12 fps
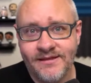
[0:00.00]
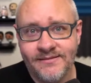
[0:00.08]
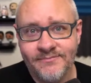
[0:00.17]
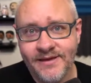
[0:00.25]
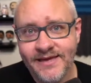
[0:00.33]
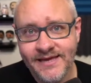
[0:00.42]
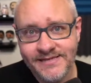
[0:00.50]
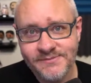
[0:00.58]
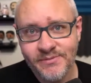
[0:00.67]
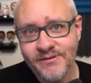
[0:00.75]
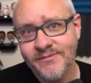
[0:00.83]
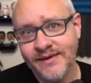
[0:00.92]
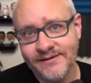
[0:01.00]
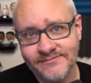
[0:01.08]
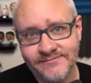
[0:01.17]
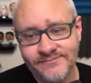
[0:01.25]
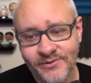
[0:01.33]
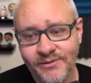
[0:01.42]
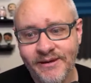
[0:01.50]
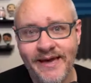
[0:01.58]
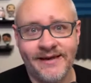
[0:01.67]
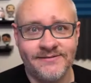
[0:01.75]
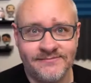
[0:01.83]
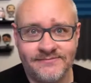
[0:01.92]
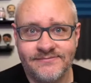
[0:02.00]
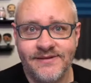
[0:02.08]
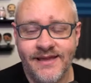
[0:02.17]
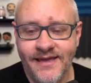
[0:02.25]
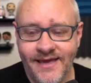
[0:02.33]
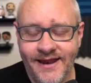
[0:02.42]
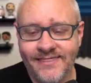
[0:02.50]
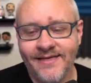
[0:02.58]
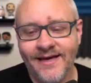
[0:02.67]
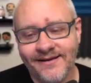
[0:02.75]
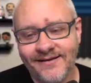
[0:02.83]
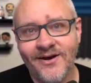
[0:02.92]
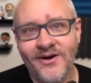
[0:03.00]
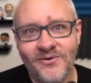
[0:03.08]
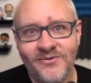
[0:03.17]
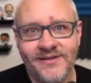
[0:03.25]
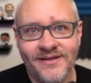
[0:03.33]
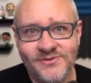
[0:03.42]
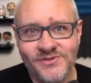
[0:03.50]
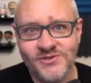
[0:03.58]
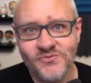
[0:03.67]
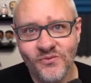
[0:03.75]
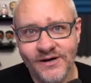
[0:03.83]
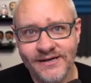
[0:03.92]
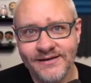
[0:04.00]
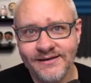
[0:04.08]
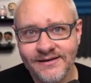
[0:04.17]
My kids beat me real bad. And I thought, oh, that was just one